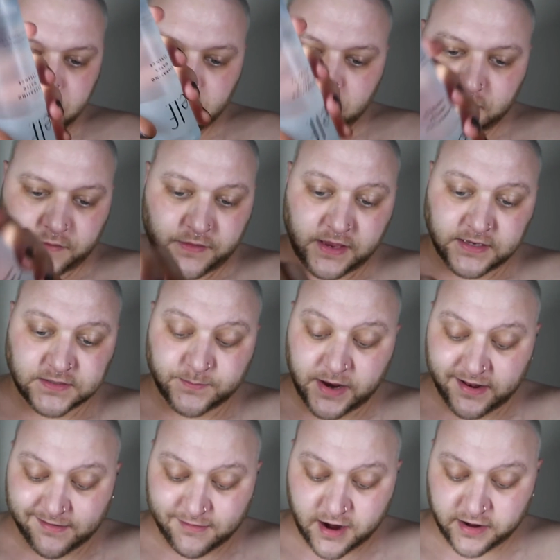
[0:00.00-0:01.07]
things, my
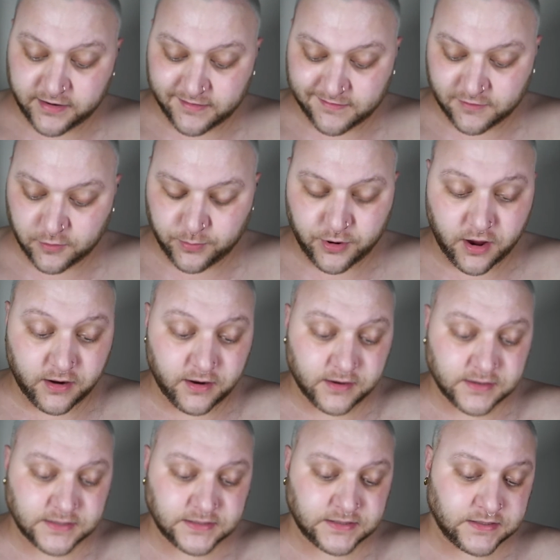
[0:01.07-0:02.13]
tried and true
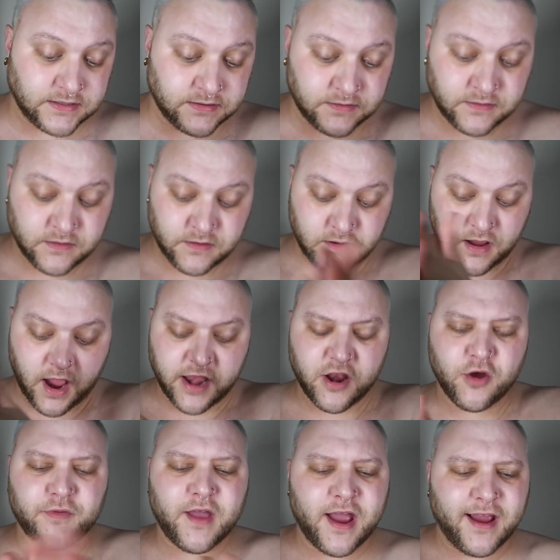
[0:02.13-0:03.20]
products. I
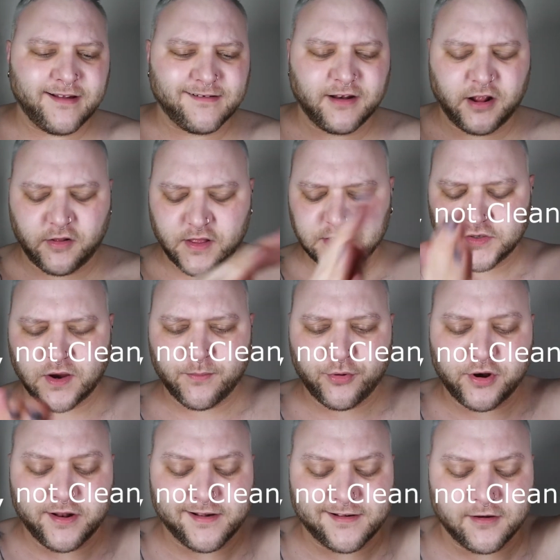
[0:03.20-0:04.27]
know the hydrating cleanser, I'm
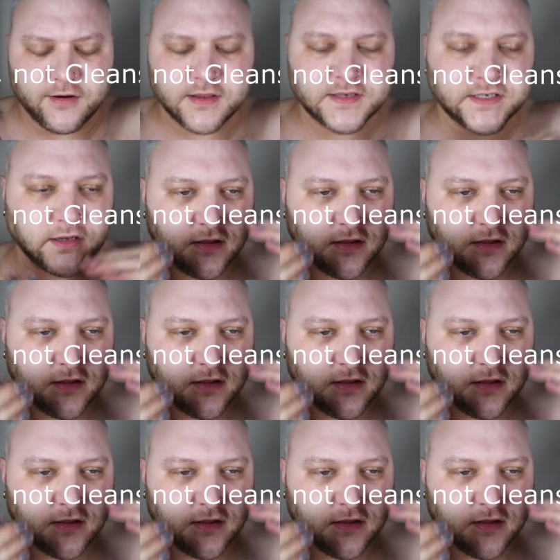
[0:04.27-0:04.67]
pretty sure it's still